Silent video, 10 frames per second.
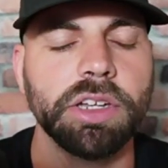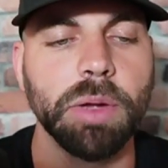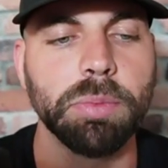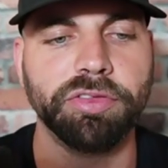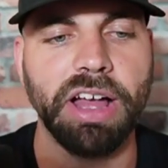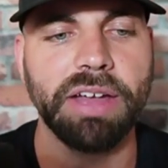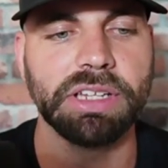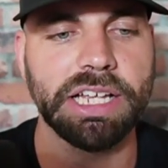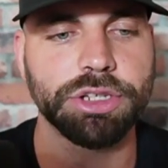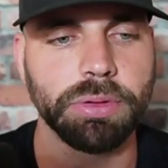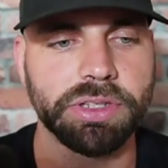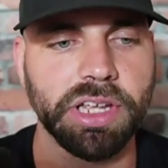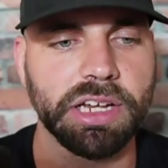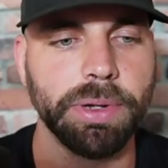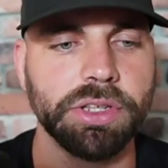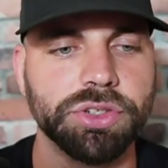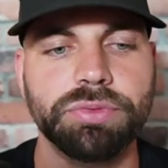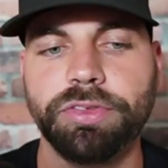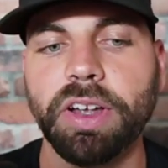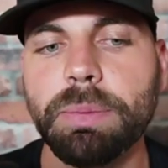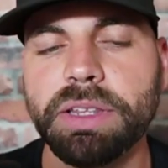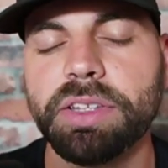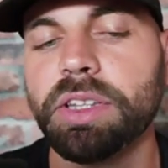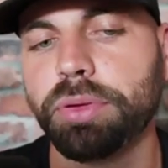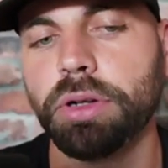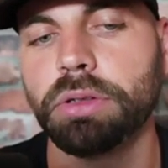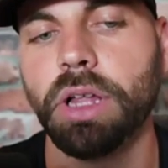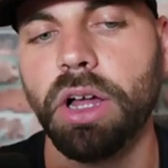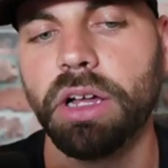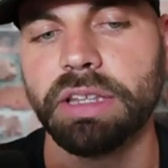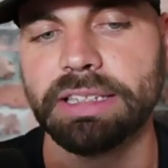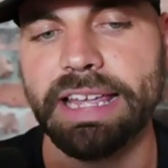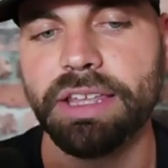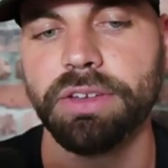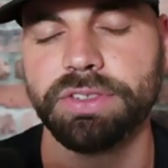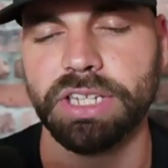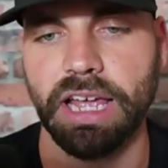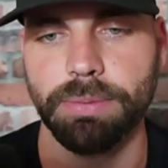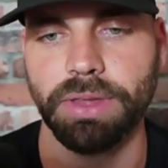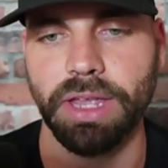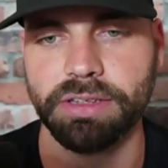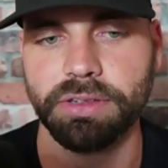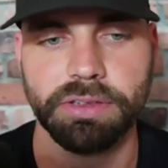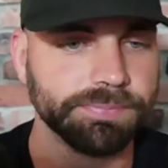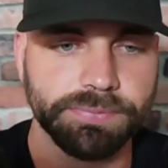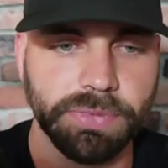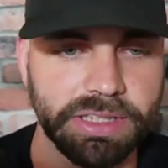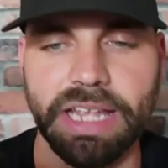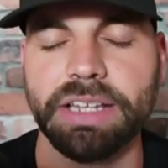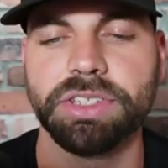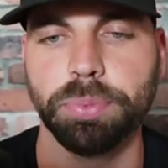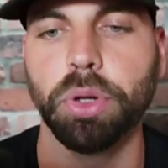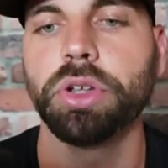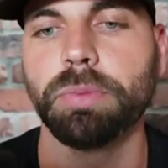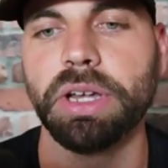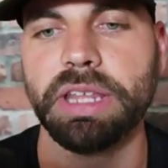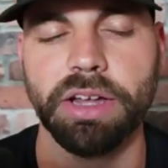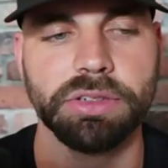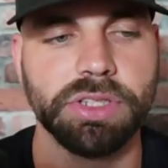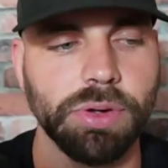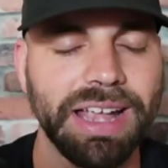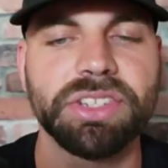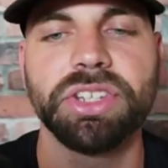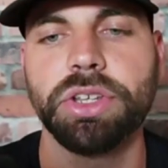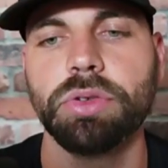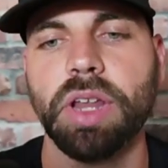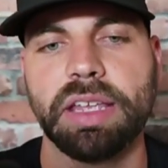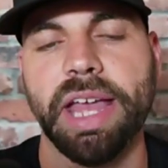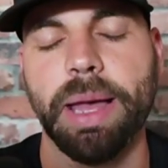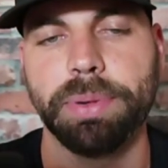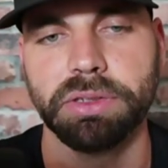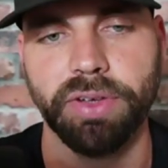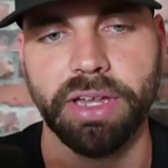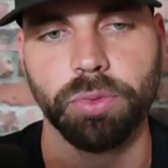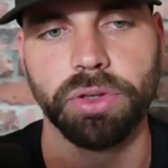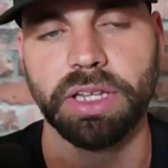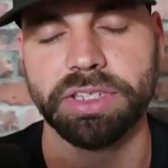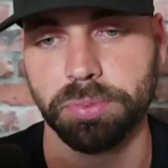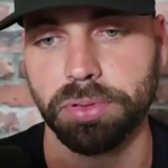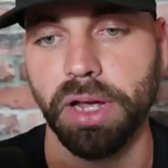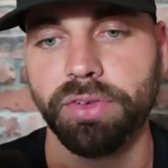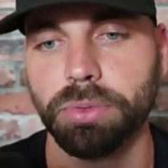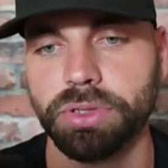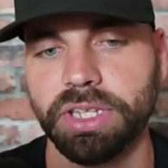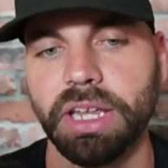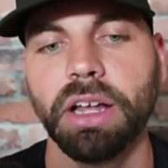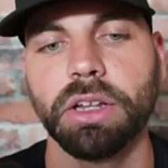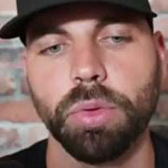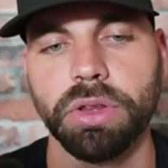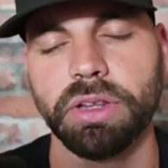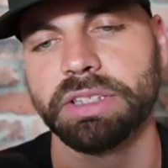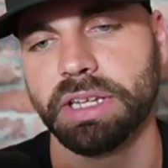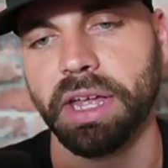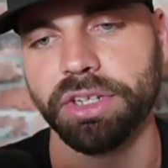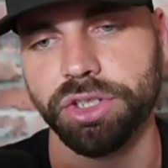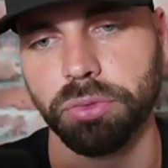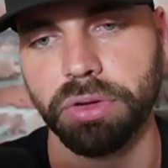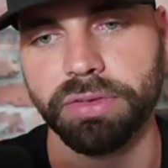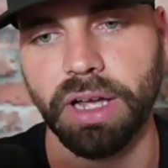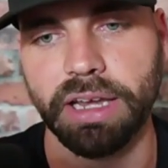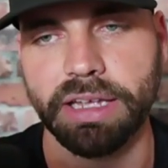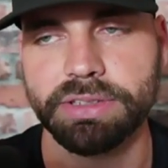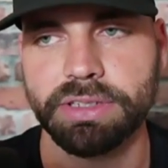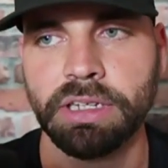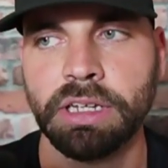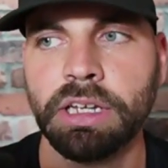Number 5, the last one I want to talk about is you fundamentally prolong the length of time that it takes to pull your money out, to execute a capital event, whether that's a profitable sale or whether that's a cash out refinance.